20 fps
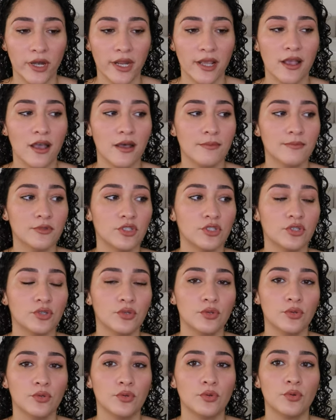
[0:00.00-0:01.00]
When it comes
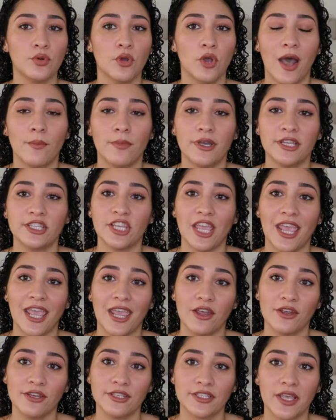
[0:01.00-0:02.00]
to how much
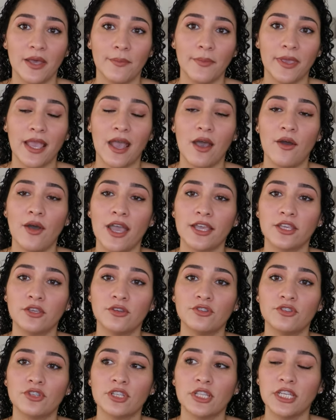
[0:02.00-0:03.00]
air is coming out, I
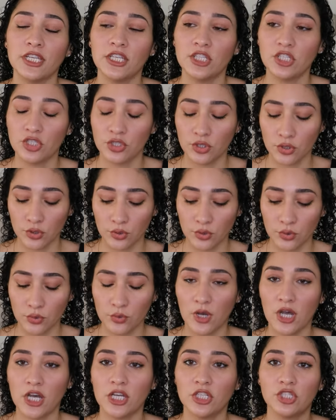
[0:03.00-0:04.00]
usually
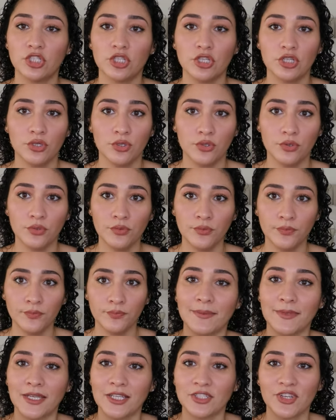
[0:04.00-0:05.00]
do a two.
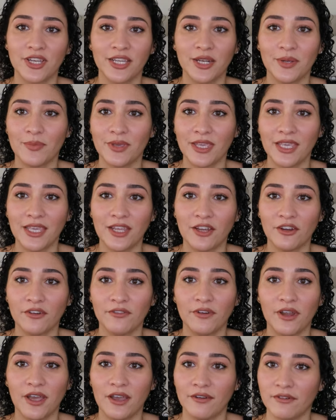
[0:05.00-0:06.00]
I'm not trying to be here
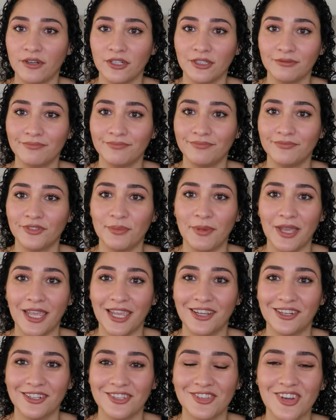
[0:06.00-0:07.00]
forever for my
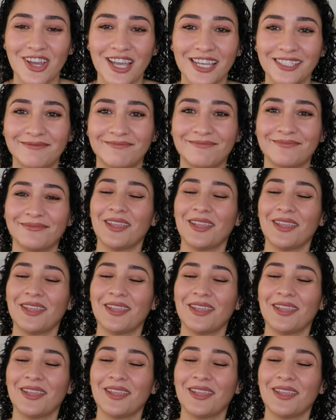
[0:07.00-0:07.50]
hair to dry.